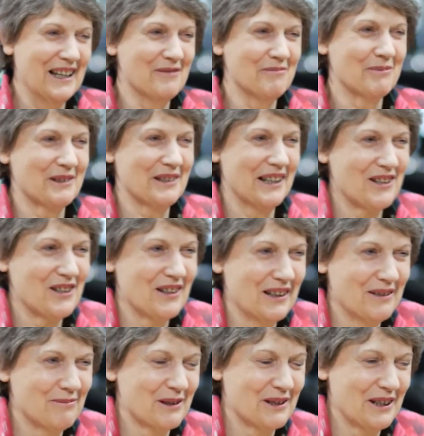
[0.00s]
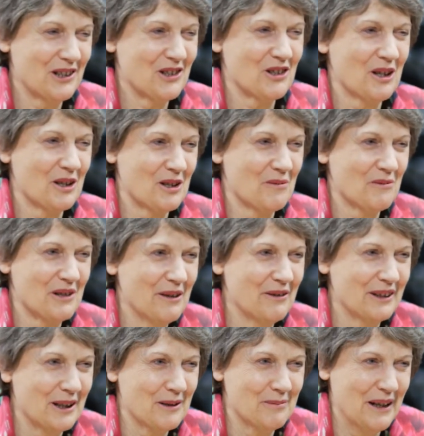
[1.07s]
And, protection, and protectionism's
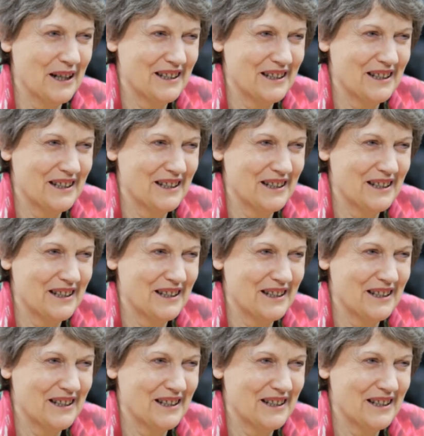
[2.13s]
never going to